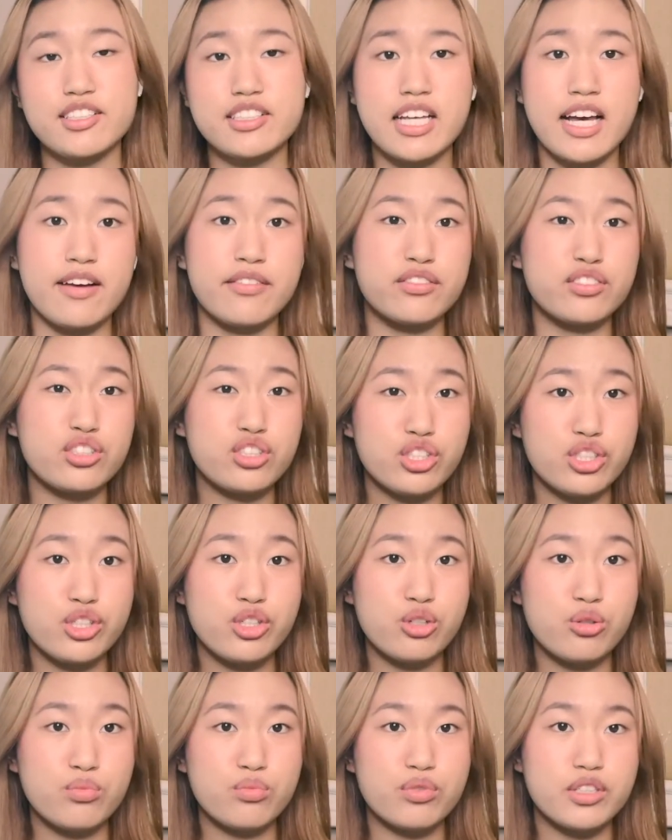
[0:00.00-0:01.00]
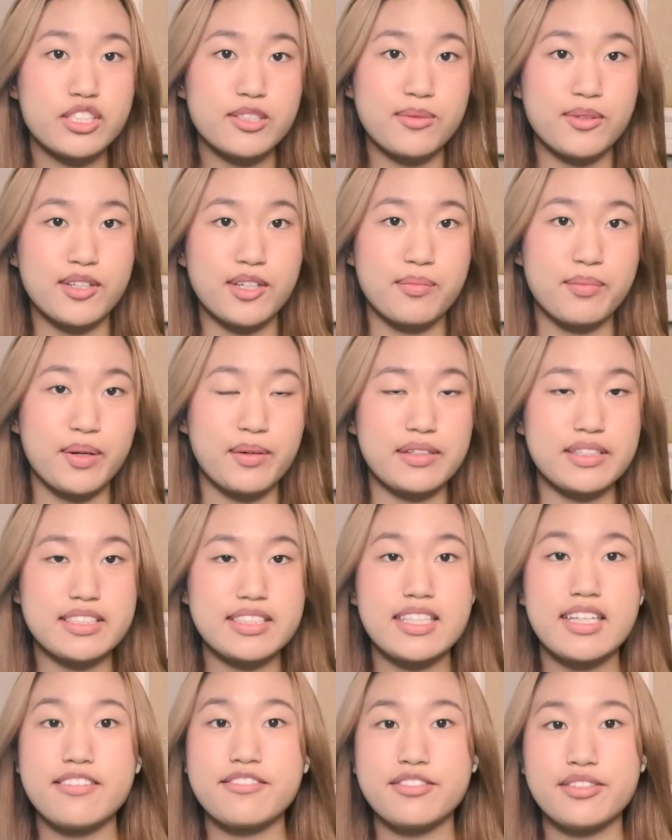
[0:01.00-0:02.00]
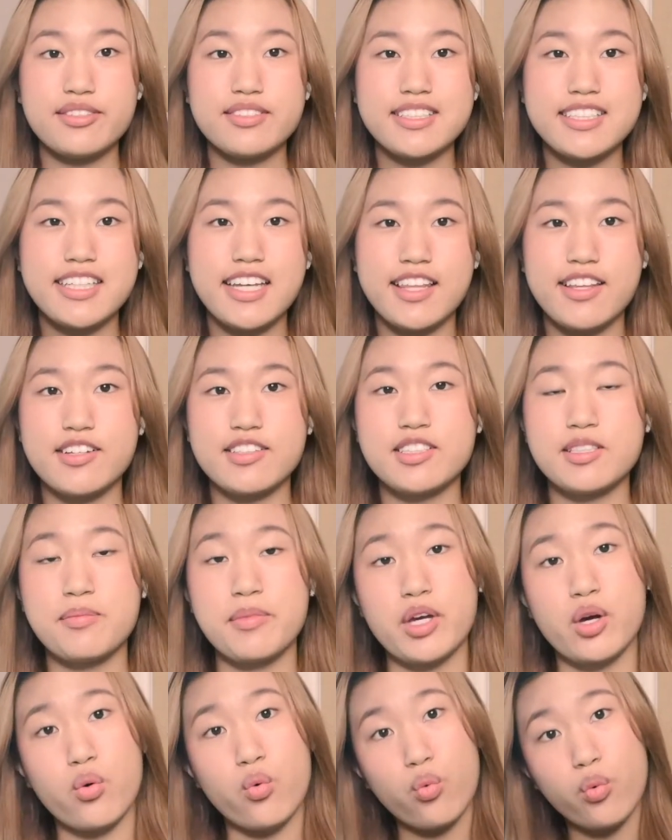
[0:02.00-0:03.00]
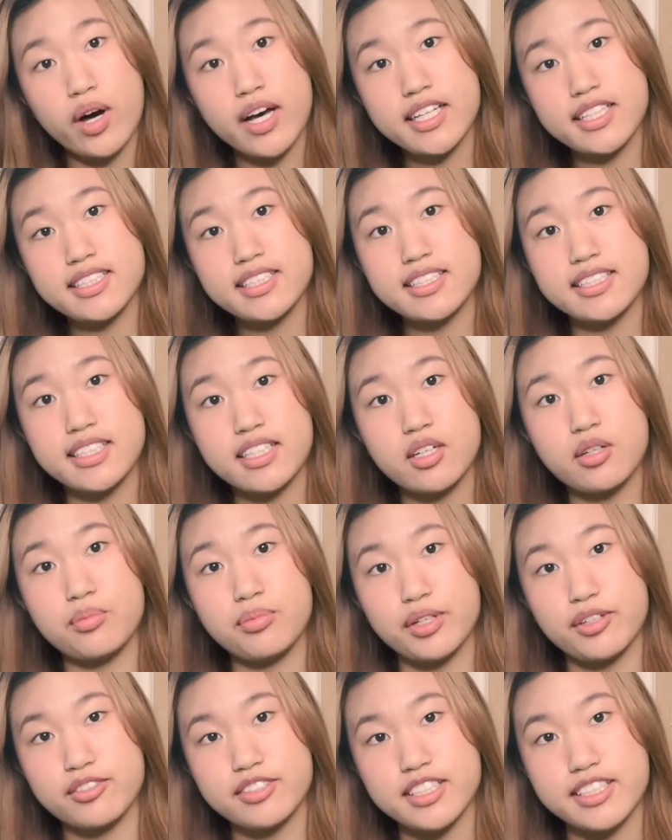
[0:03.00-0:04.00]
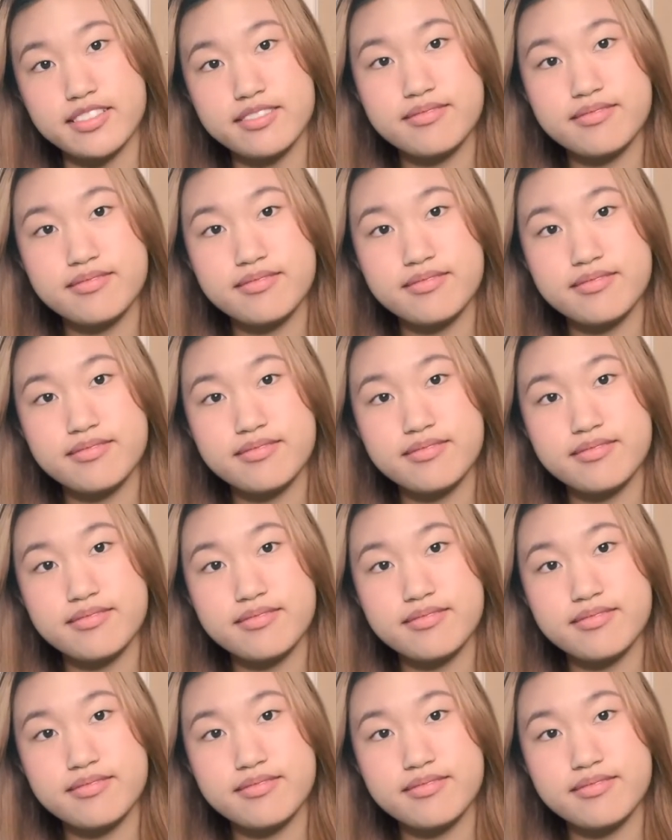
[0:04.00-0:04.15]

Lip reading: have 2 principal components fused together to make one single protein.